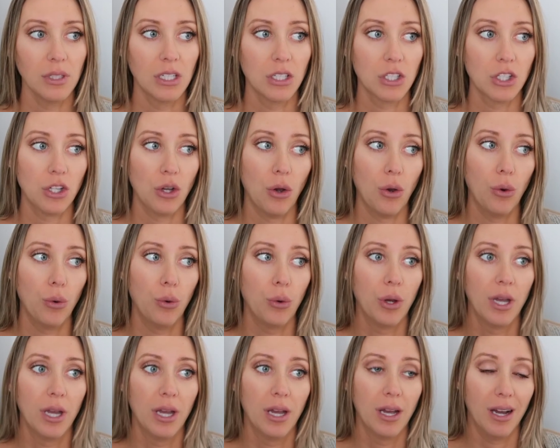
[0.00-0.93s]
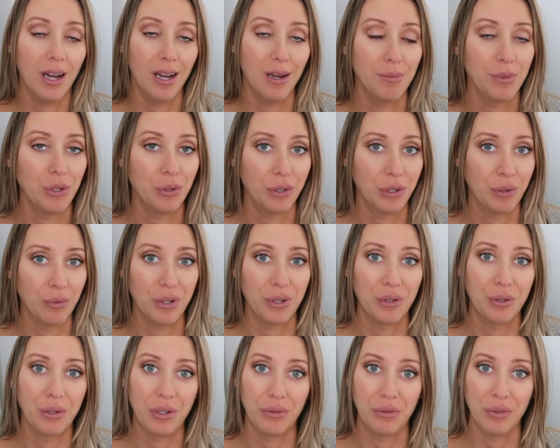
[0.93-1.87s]
So I'm the only one
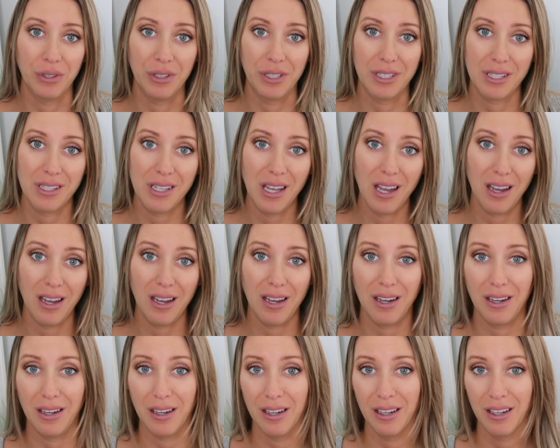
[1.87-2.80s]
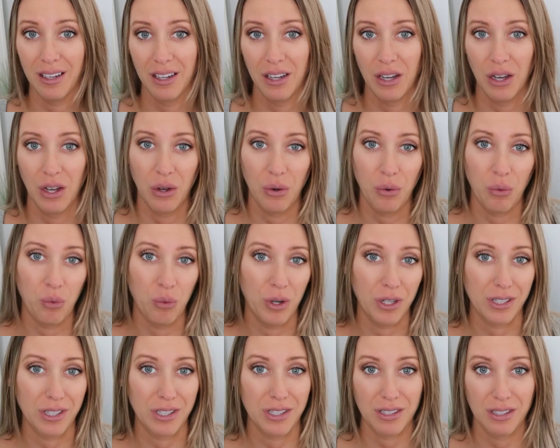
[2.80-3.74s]
who can really say
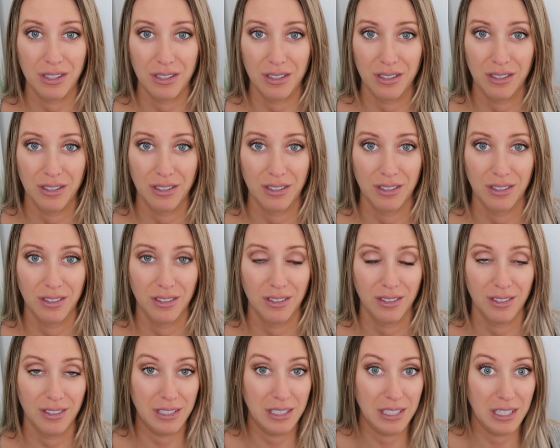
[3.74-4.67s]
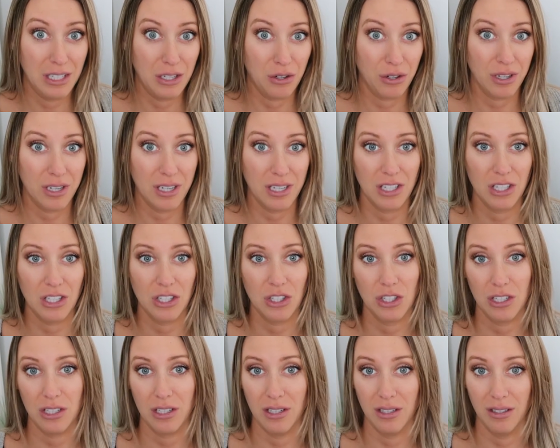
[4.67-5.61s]
what's
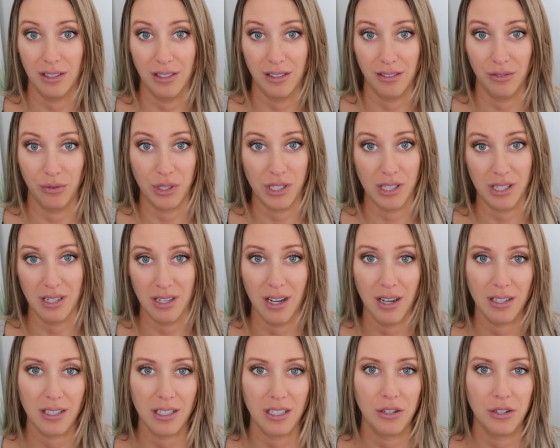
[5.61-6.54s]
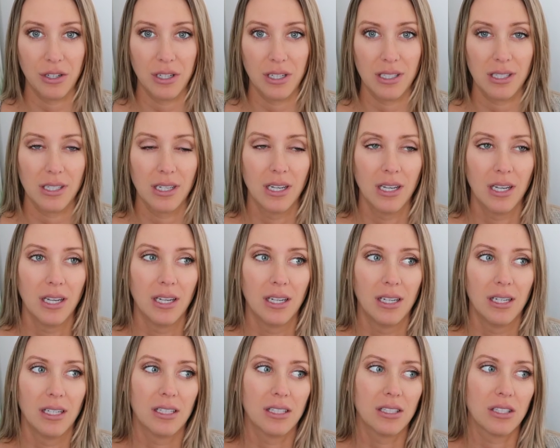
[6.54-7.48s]
decreased and what's not decreased.
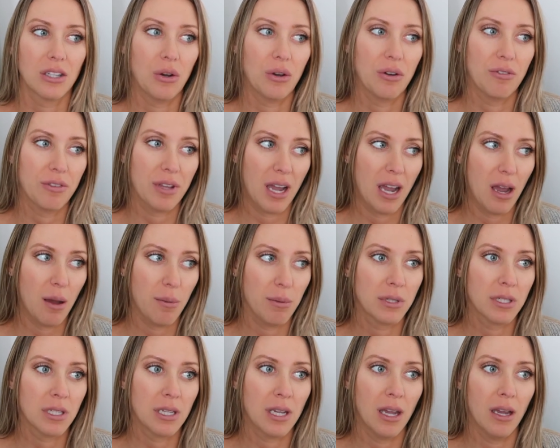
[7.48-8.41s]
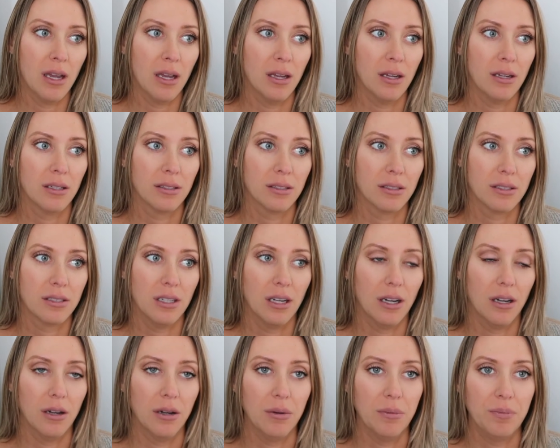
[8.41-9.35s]
So if that happens again,
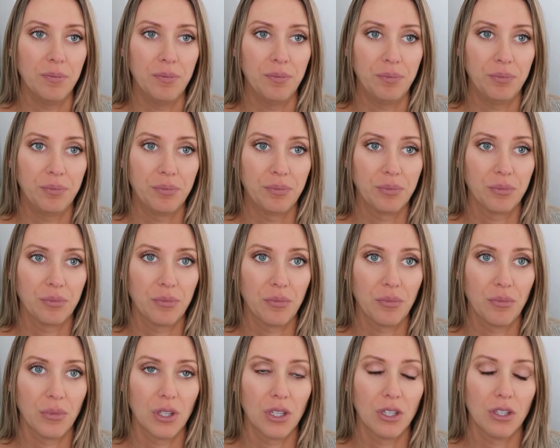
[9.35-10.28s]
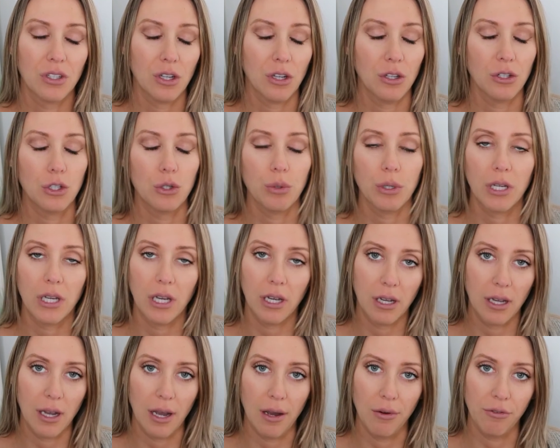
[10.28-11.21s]
I'll do a
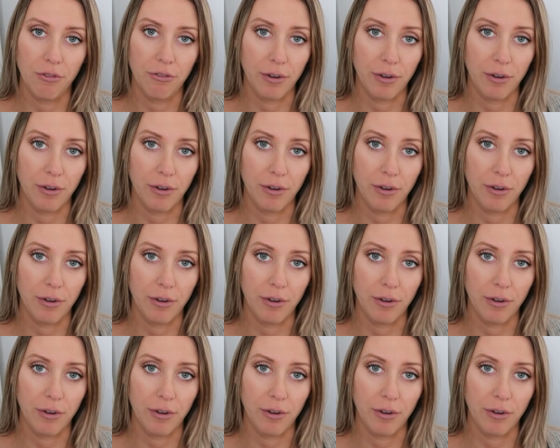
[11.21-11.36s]
kick count